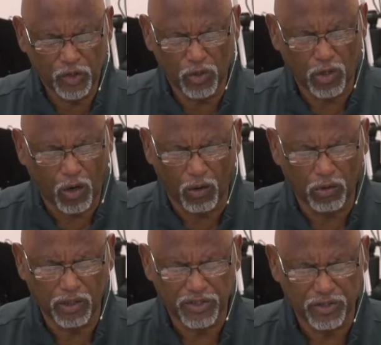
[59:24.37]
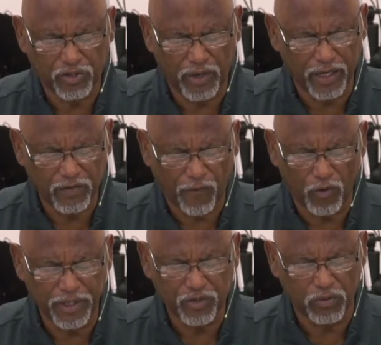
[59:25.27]
Your goal is to
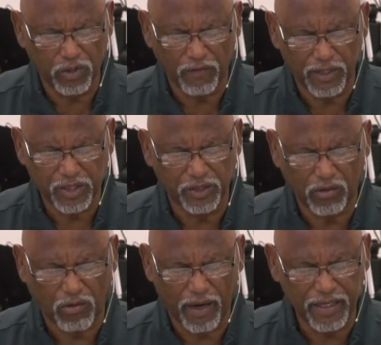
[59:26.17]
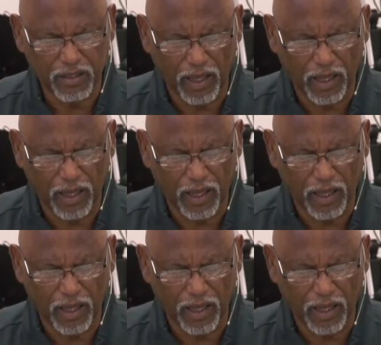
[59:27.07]
transform each one of us into Christ